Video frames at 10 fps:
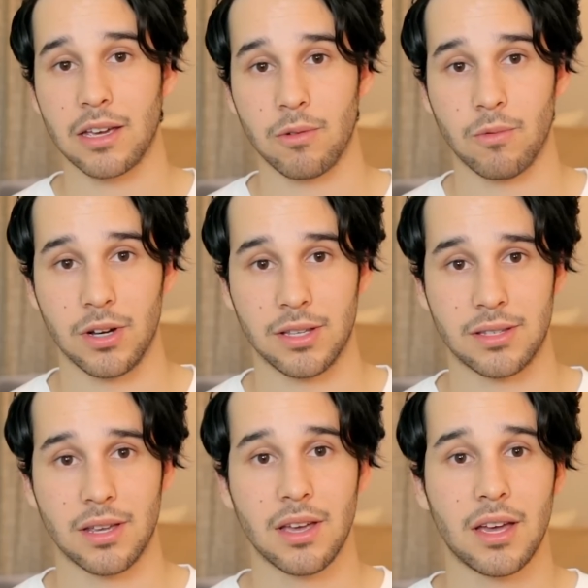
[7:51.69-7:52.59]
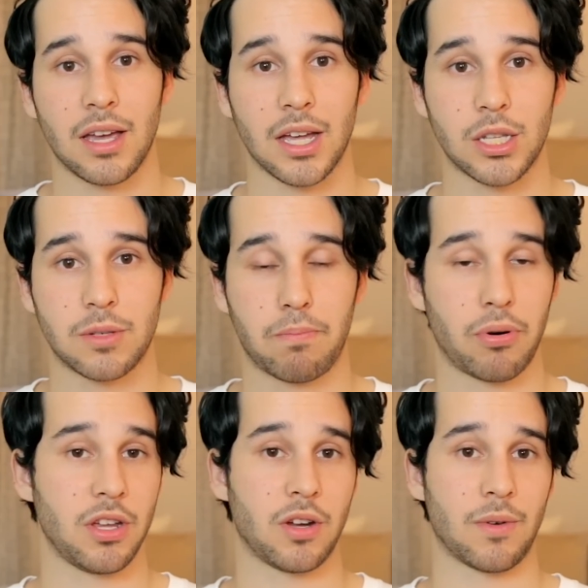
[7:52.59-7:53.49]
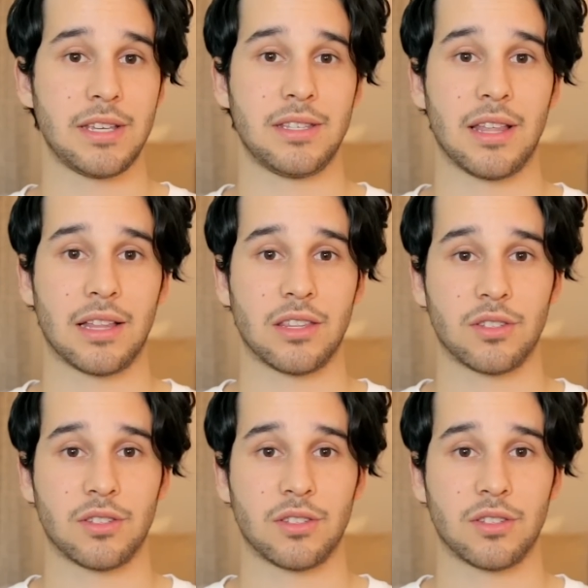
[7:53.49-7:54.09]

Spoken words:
it was. It's pretty crazy that